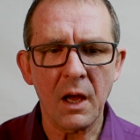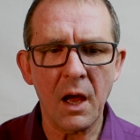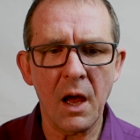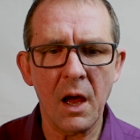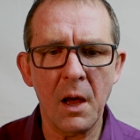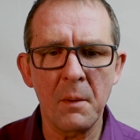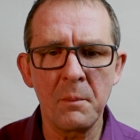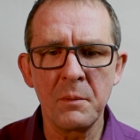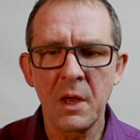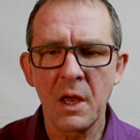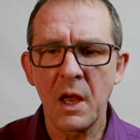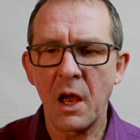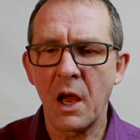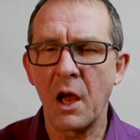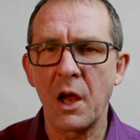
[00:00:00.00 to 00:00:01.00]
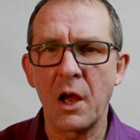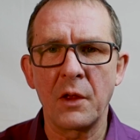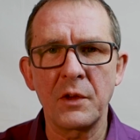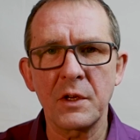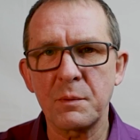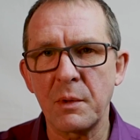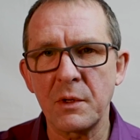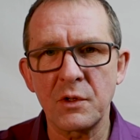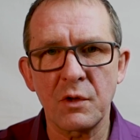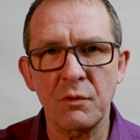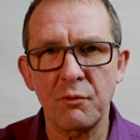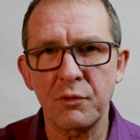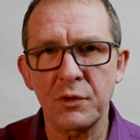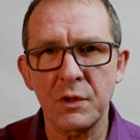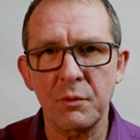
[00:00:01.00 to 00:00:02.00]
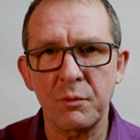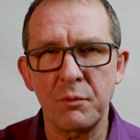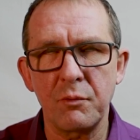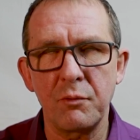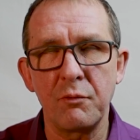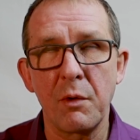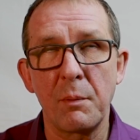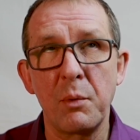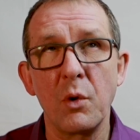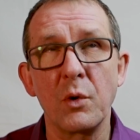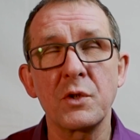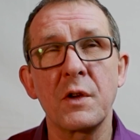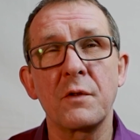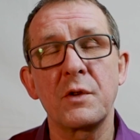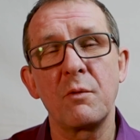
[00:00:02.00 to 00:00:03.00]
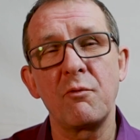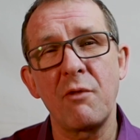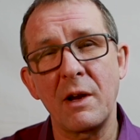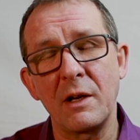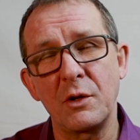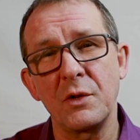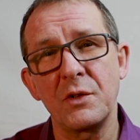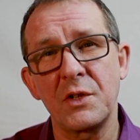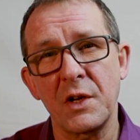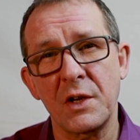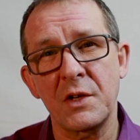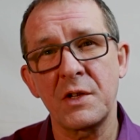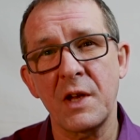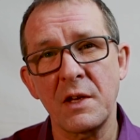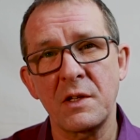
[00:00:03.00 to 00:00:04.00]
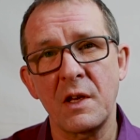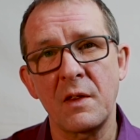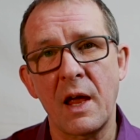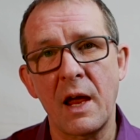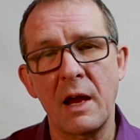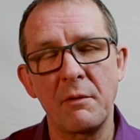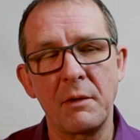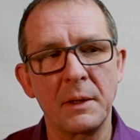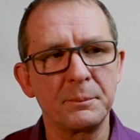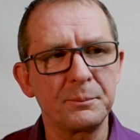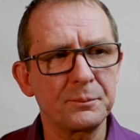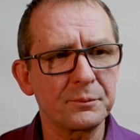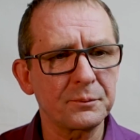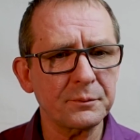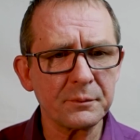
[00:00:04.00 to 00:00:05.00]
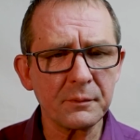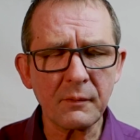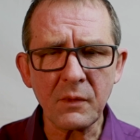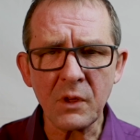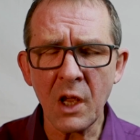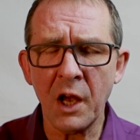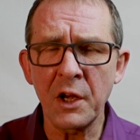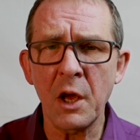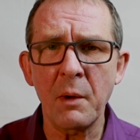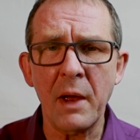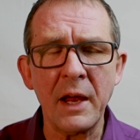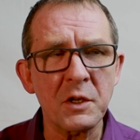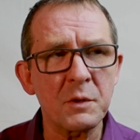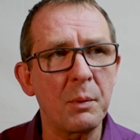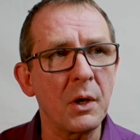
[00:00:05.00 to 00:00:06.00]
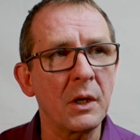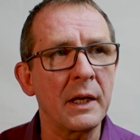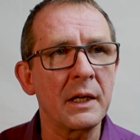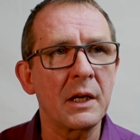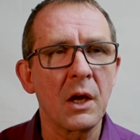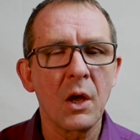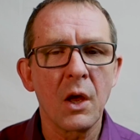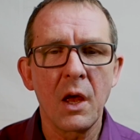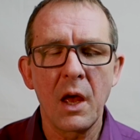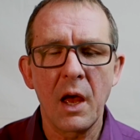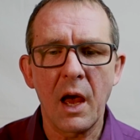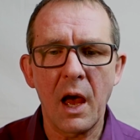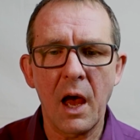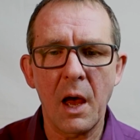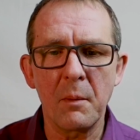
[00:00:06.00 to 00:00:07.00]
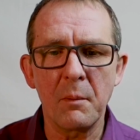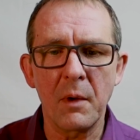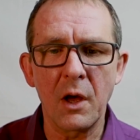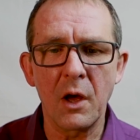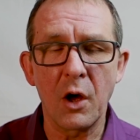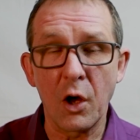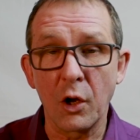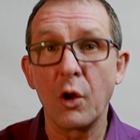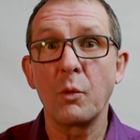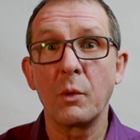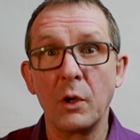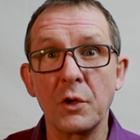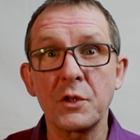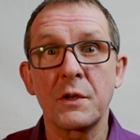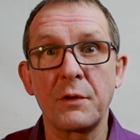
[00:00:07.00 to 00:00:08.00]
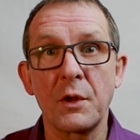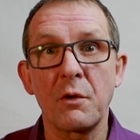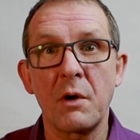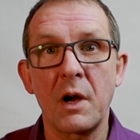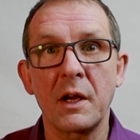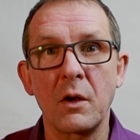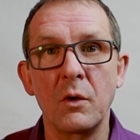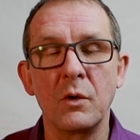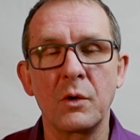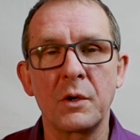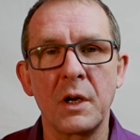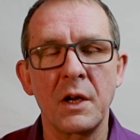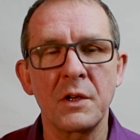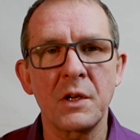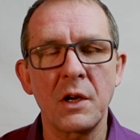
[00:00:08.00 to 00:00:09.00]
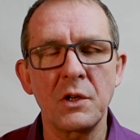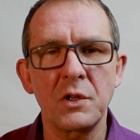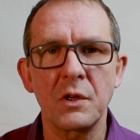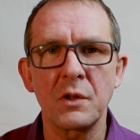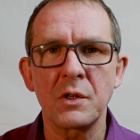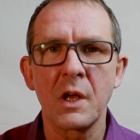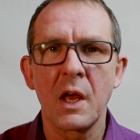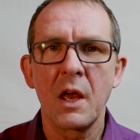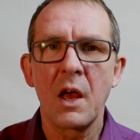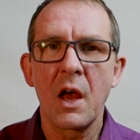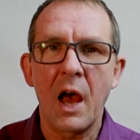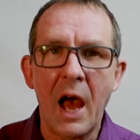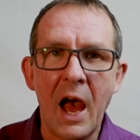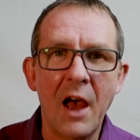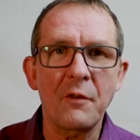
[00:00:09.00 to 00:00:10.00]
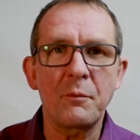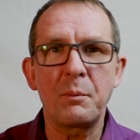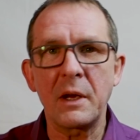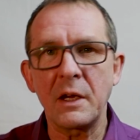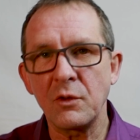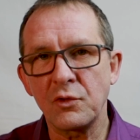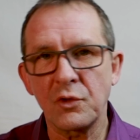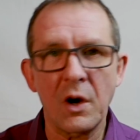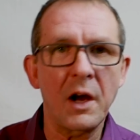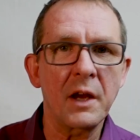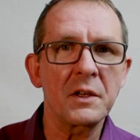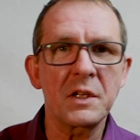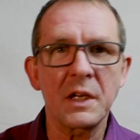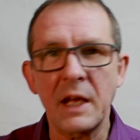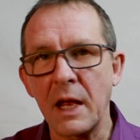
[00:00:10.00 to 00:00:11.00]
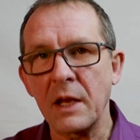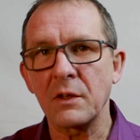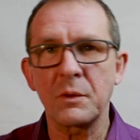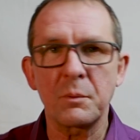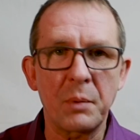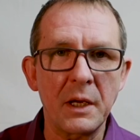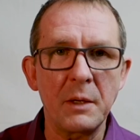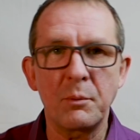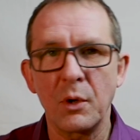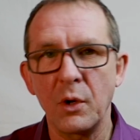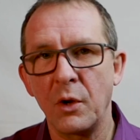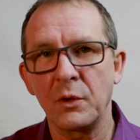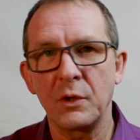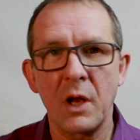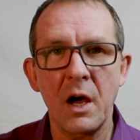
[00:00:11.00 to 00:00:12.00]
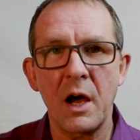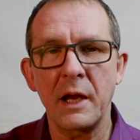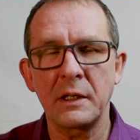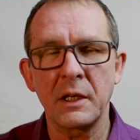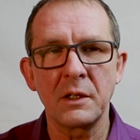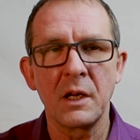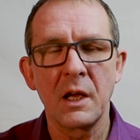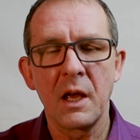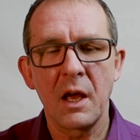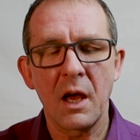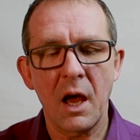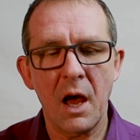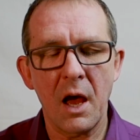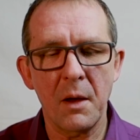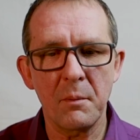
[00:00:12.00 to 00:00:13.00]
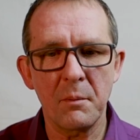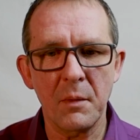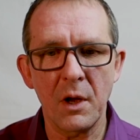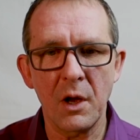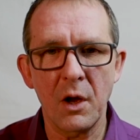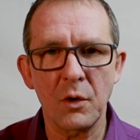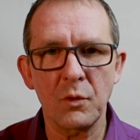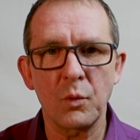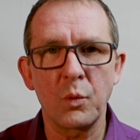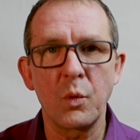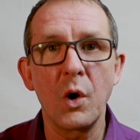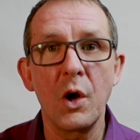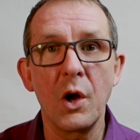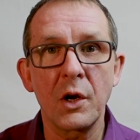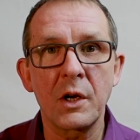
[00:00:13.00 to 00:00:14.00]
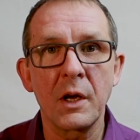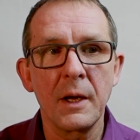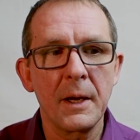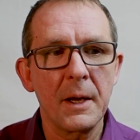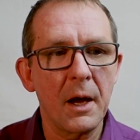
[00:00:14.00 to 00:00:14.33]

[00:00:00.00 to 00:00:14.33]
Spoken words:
And there's been some reports of some really good success in that area. I know Expert Link, along with lots of other organisations, have been trying to get people online and work